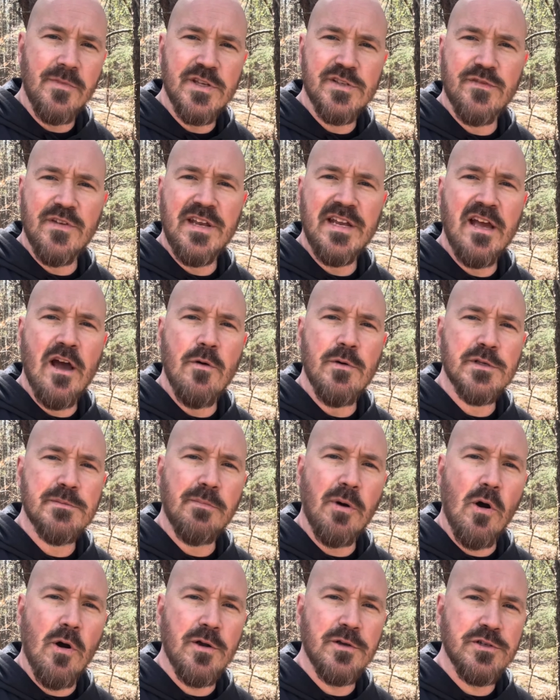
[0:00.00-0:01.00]
This video is
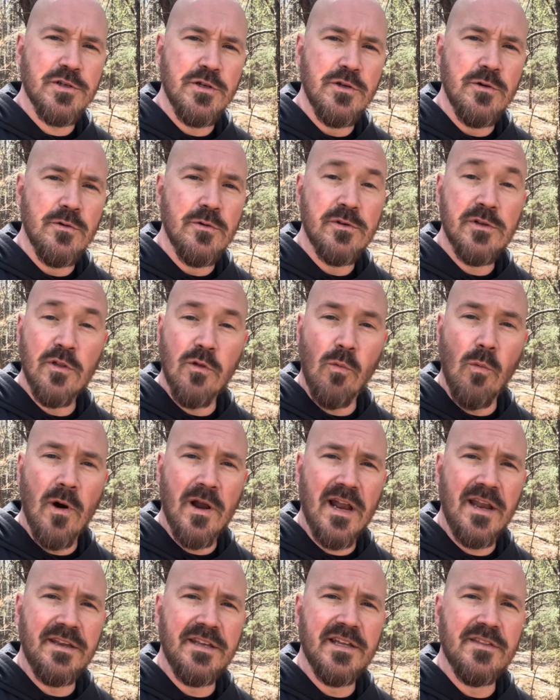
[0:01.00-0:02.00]
part 2 to the
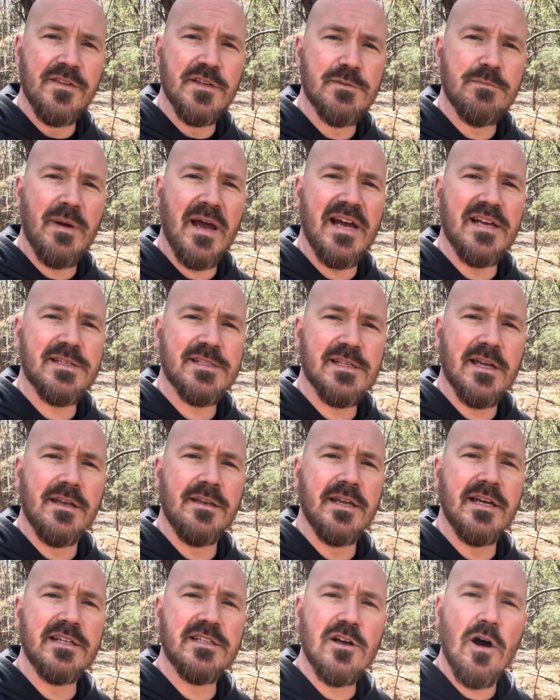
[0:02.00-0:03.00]
one I did this past
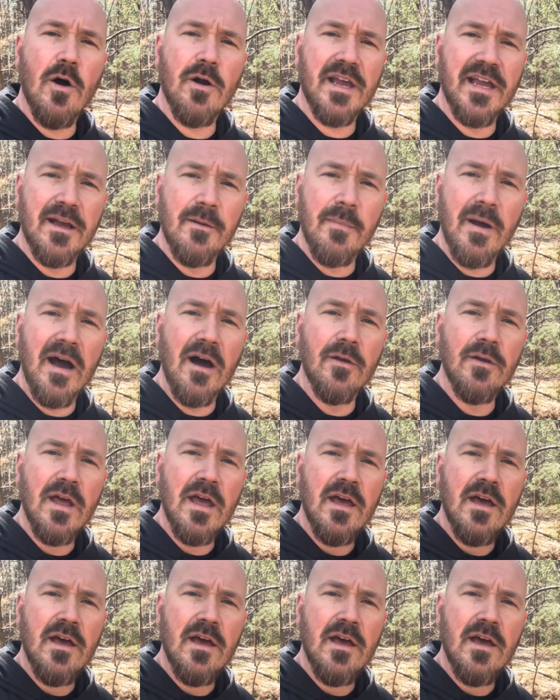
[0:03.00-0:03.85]
Sunday, talking about